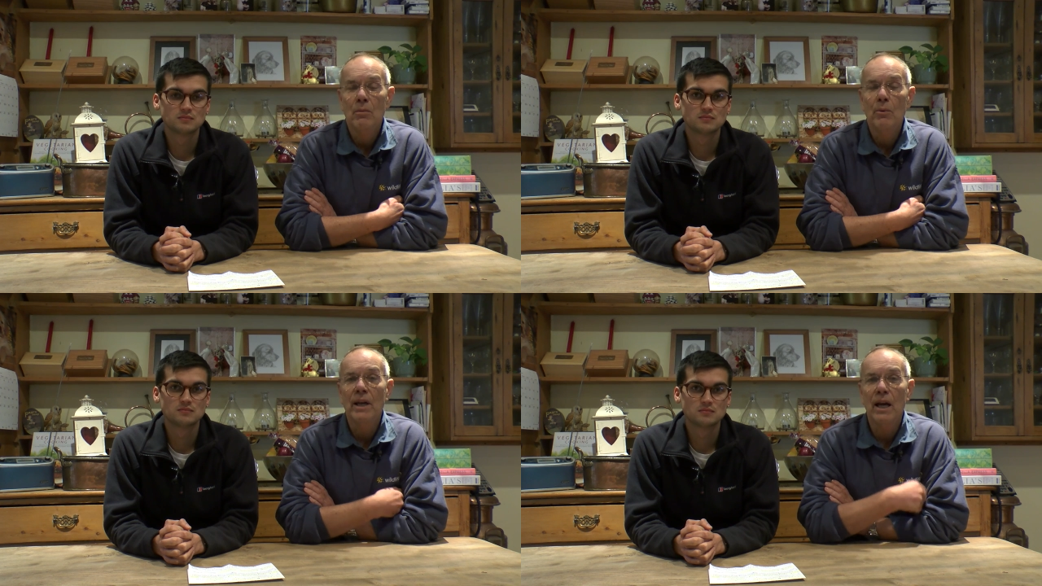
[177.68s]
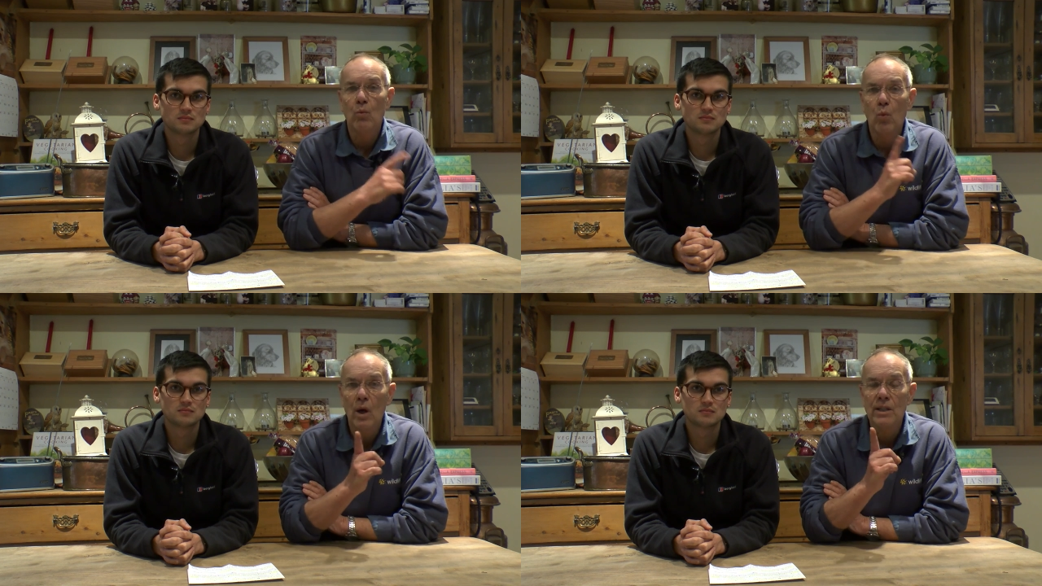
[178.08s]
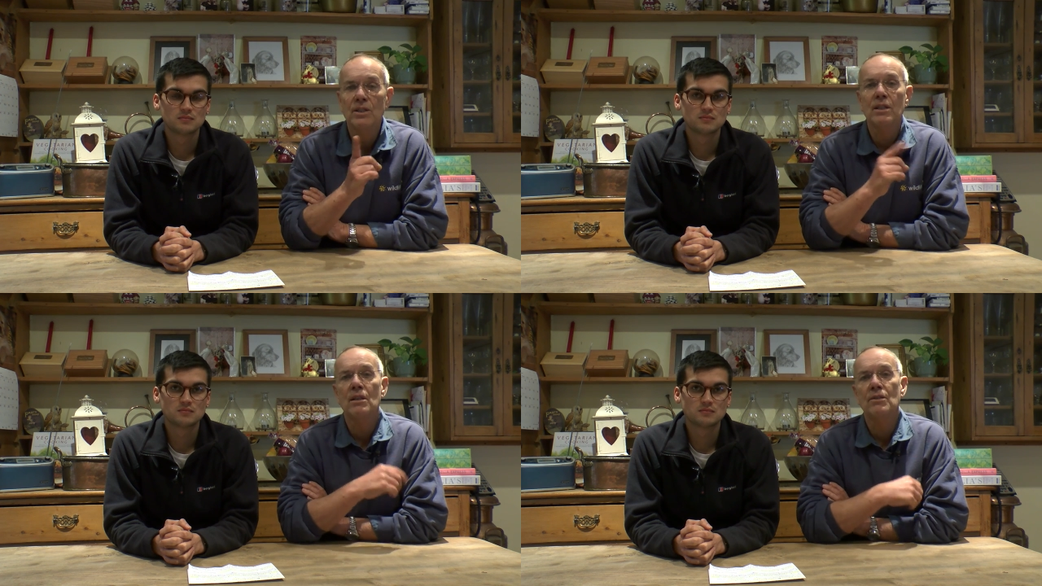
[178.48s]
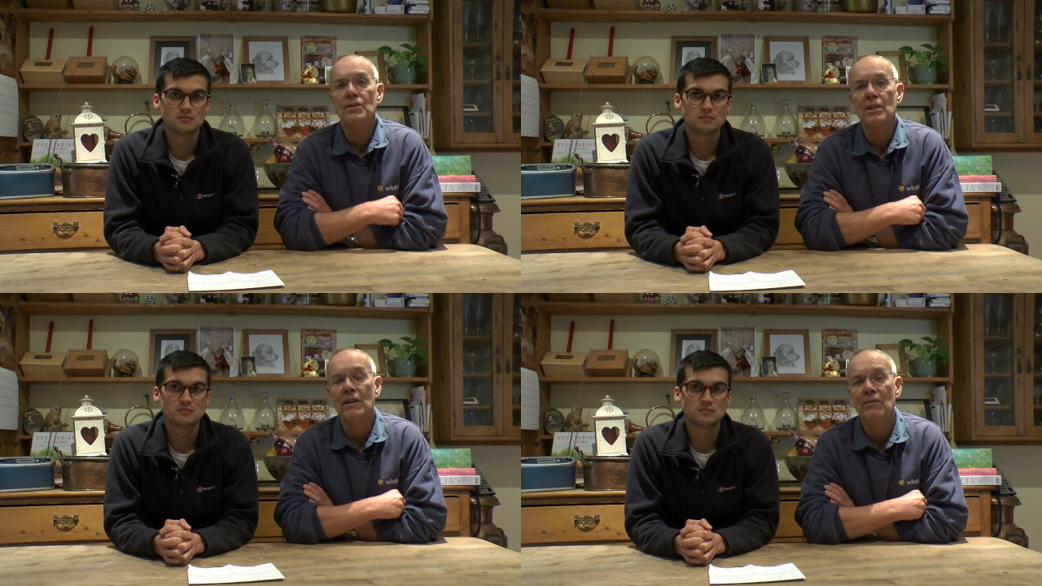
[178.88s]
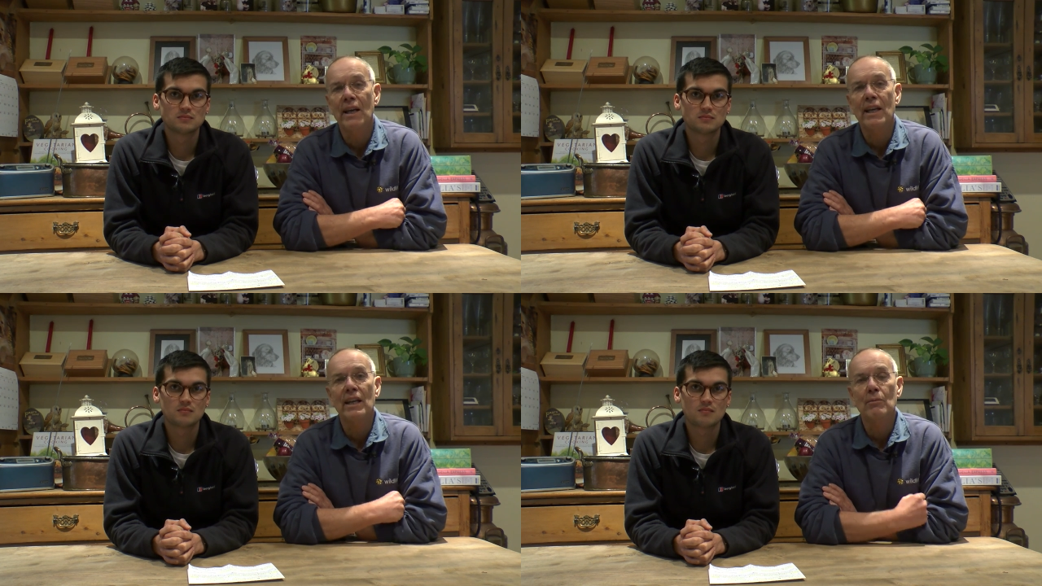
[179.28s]
Speaker 1: but we had one chance. If
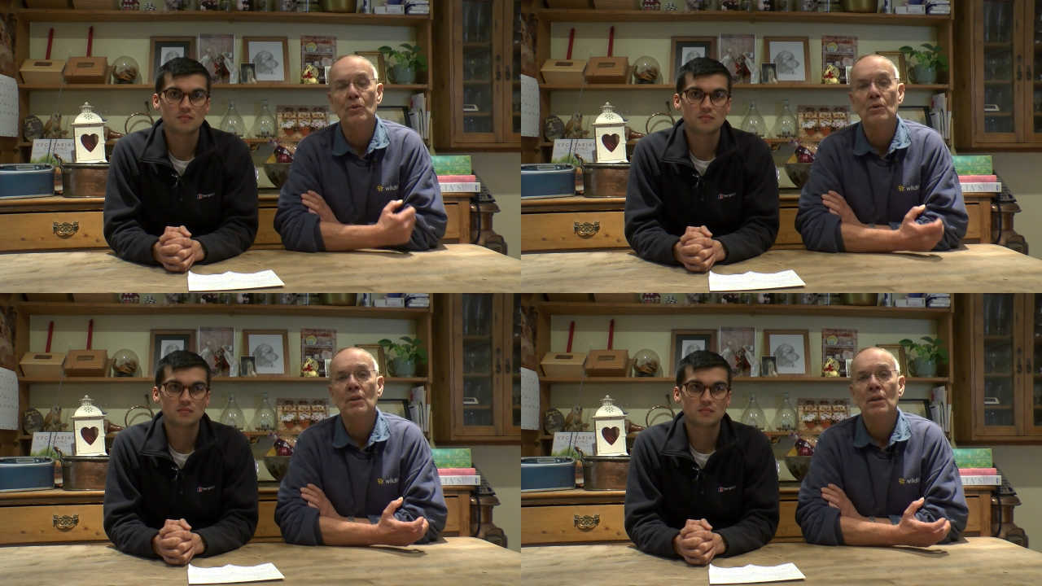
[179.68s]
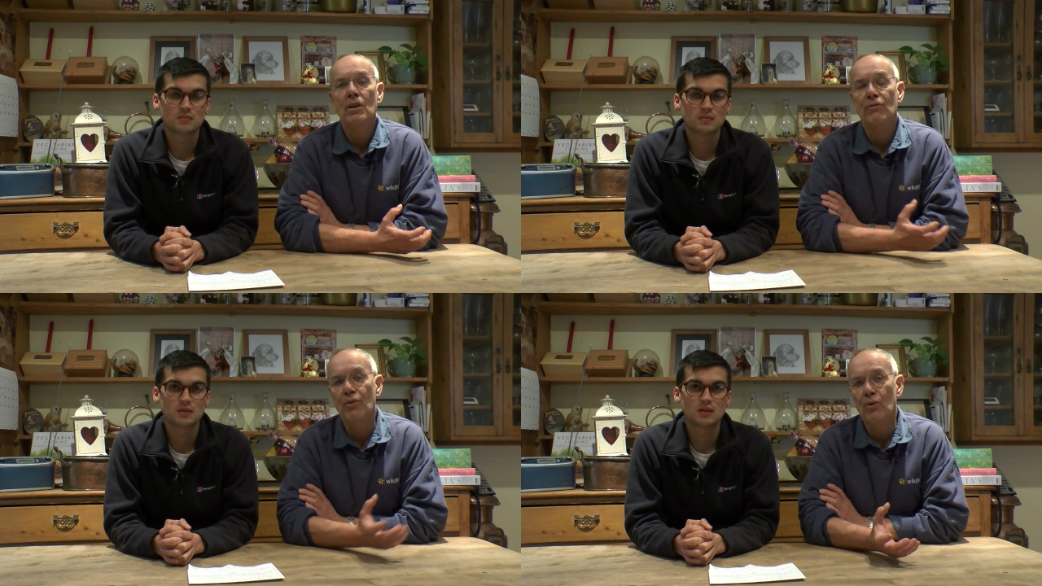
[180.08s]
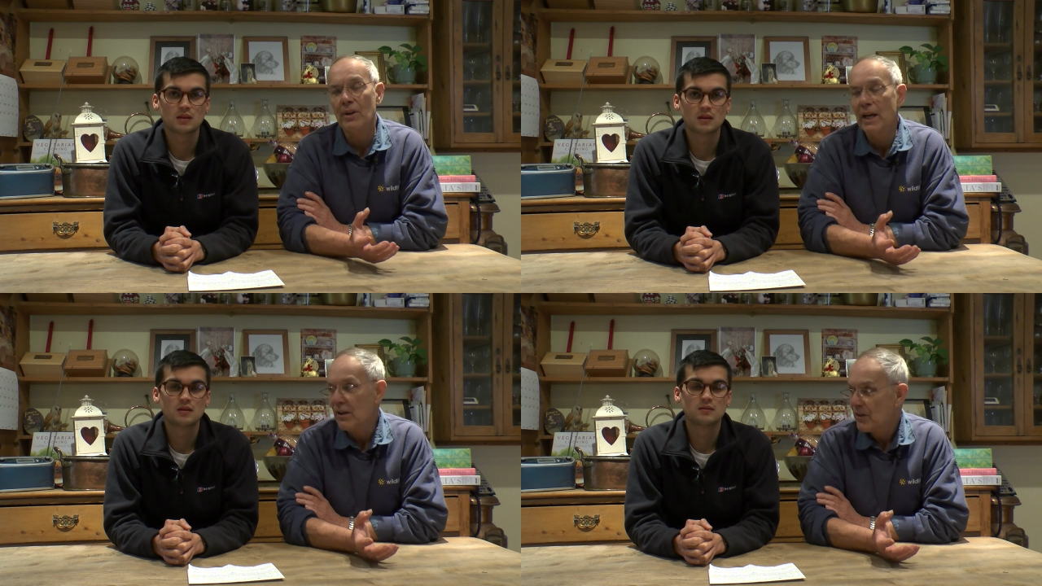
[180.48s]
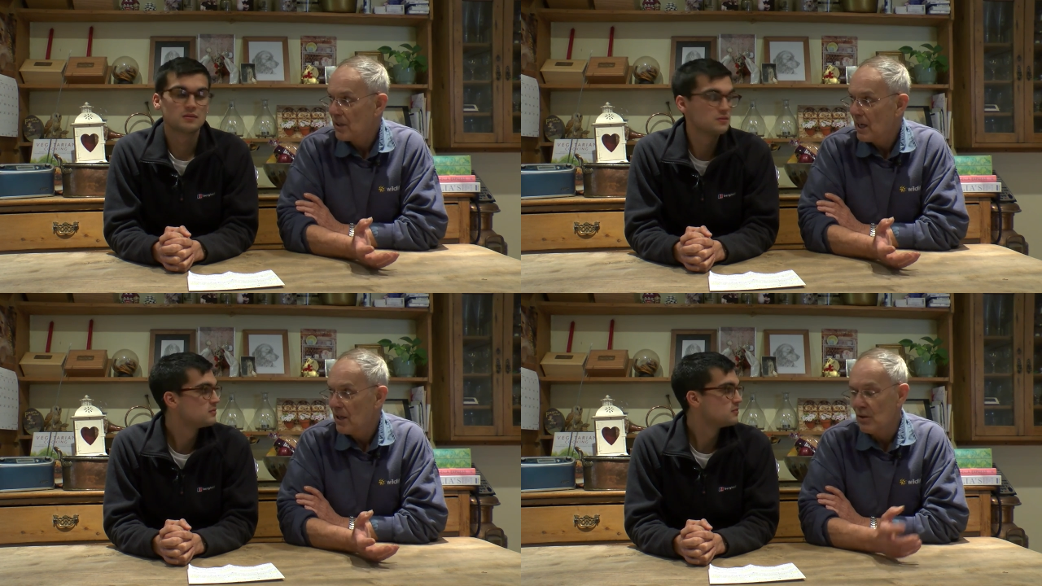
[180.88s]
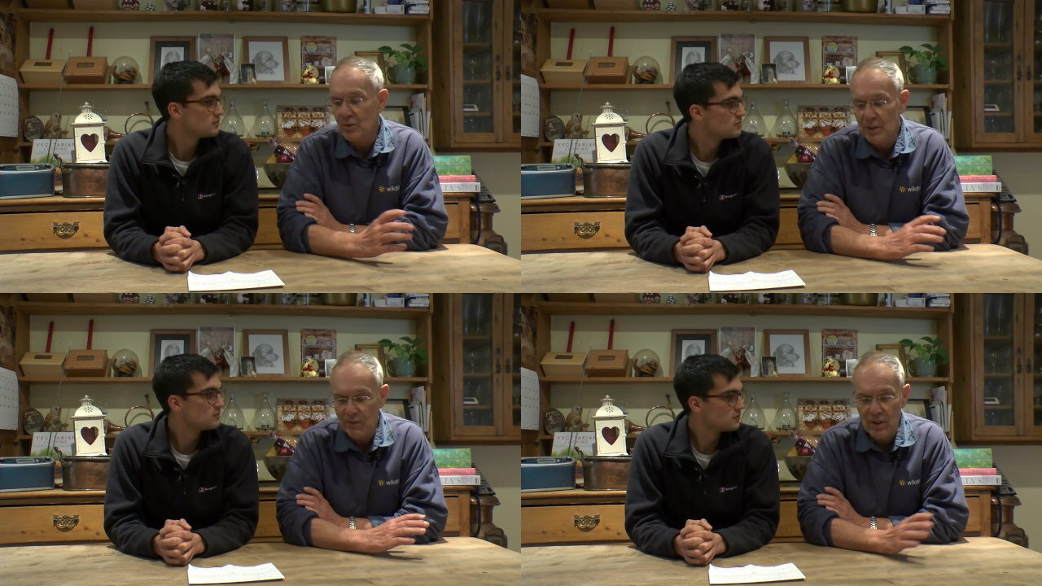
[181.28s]
that animal had fallen out of that
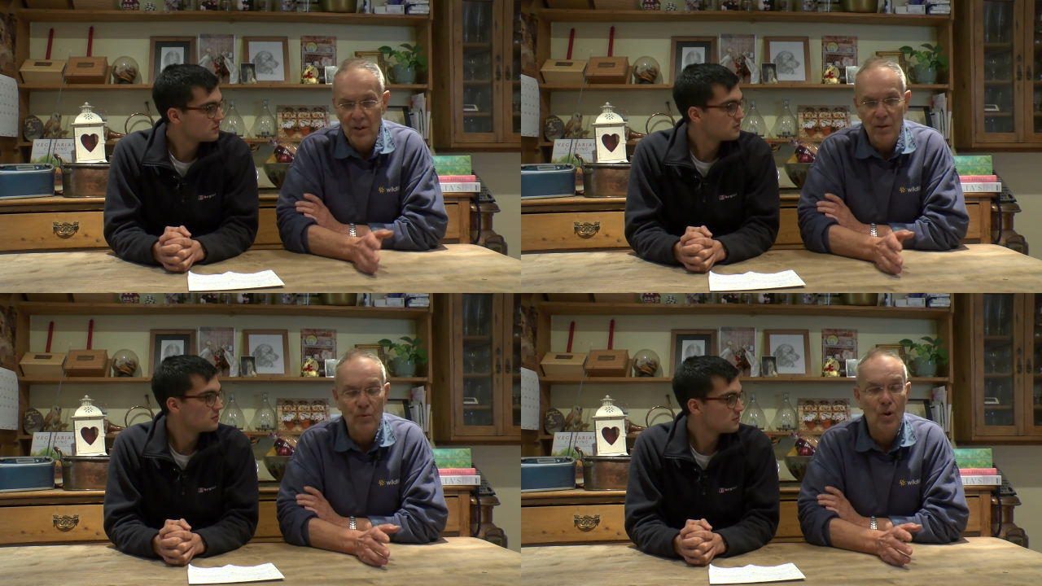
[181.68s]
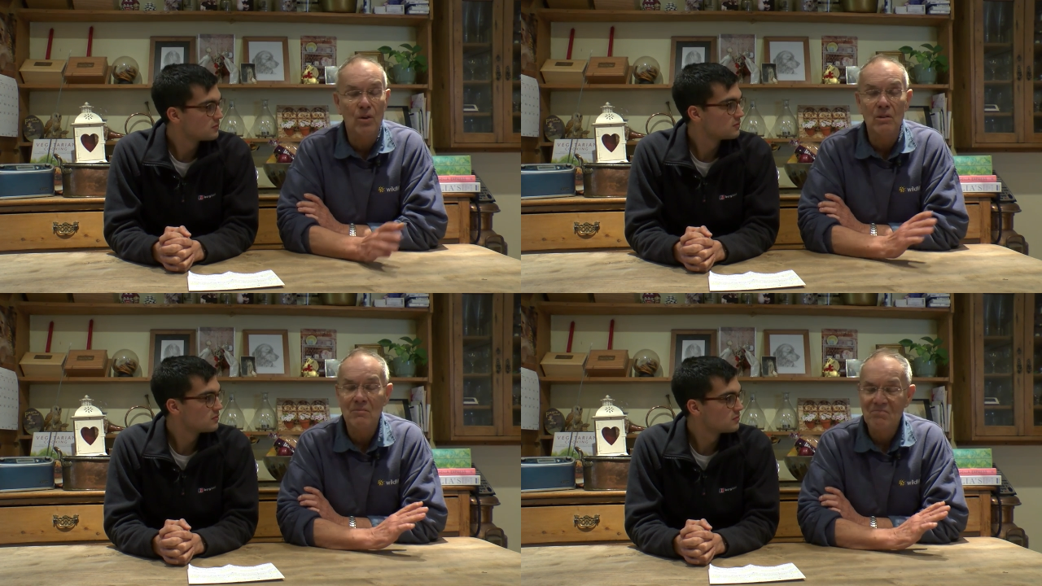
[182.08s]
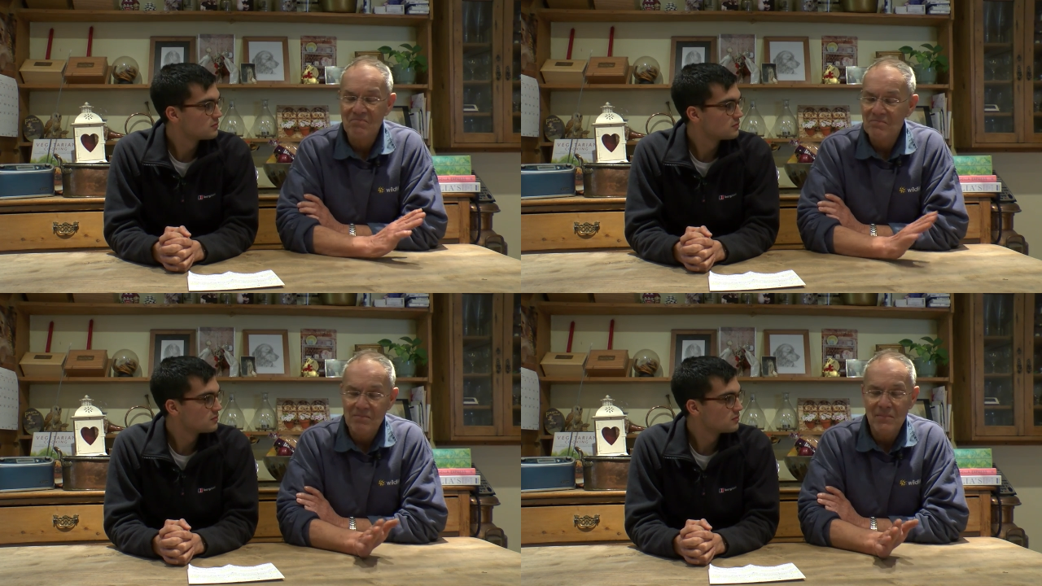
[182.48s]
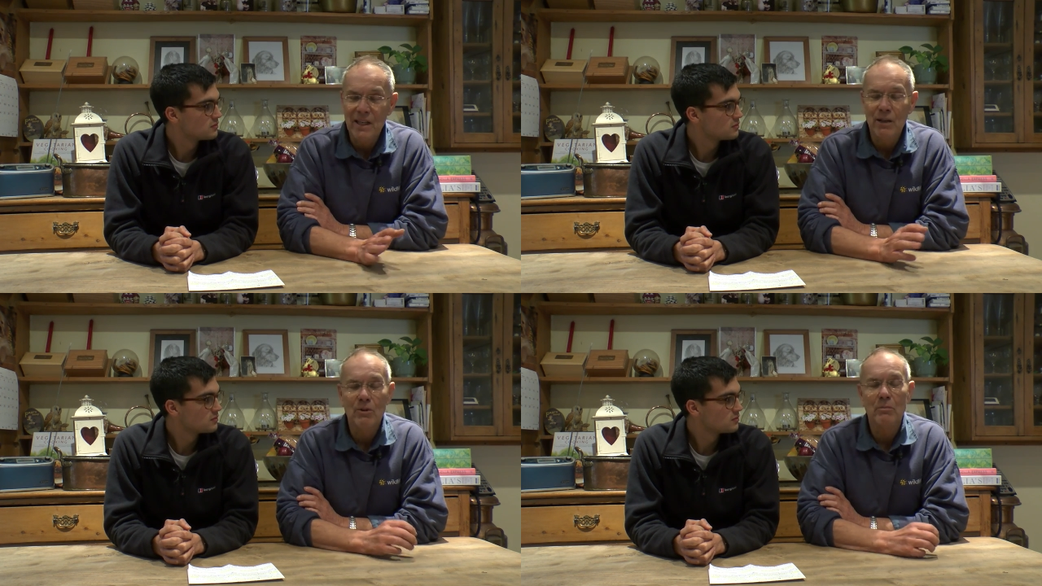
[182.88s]
or something had gone wrong, it would